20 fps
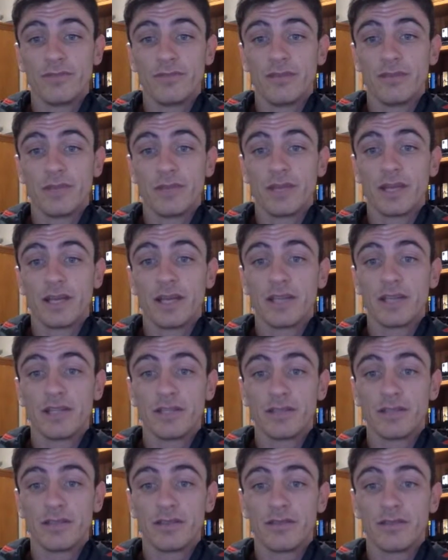
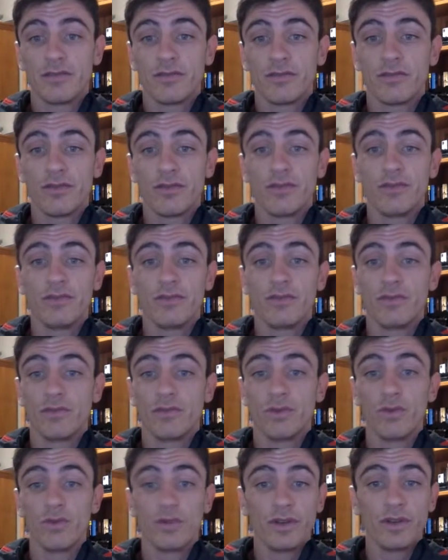implications for
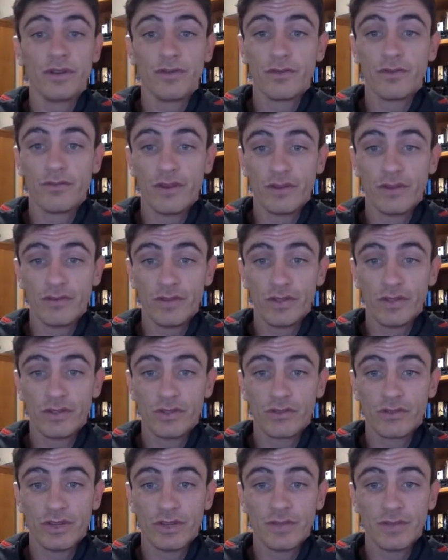all the different revenue
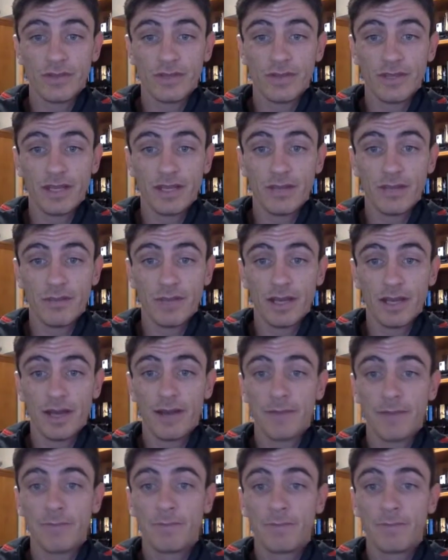streams in the NBA.